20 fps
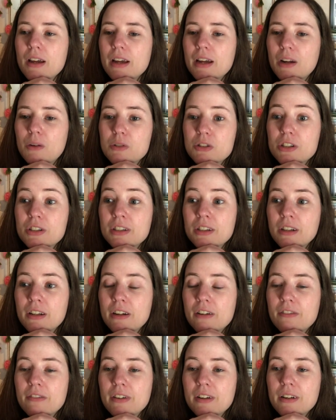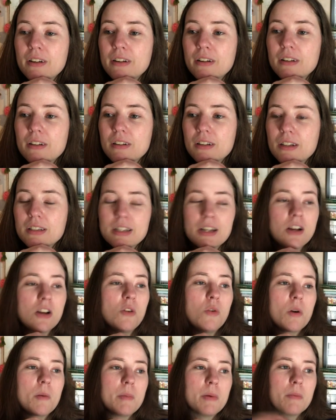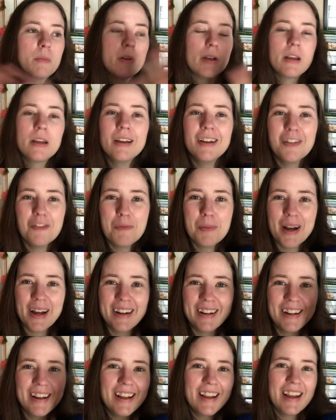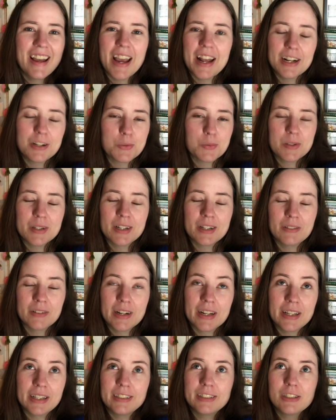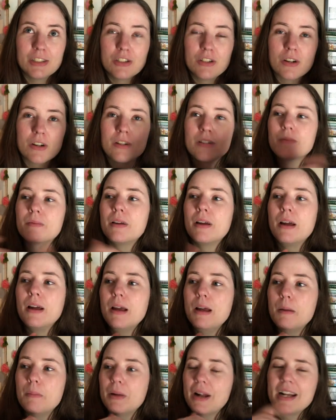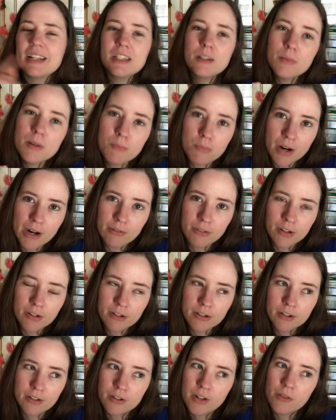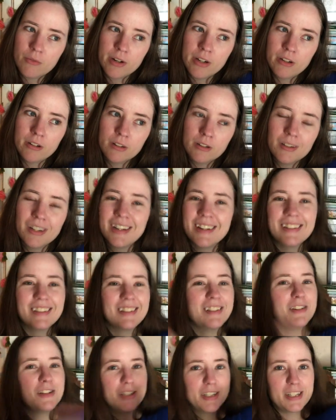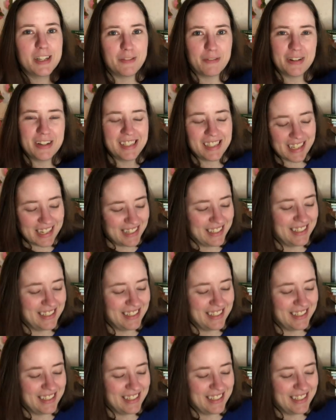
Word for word: And it was just a lot of fun. So that's like a core memory of mine, and it's re related to dirt. But it has to be brown dirt too, not red dirt. And there's a difference.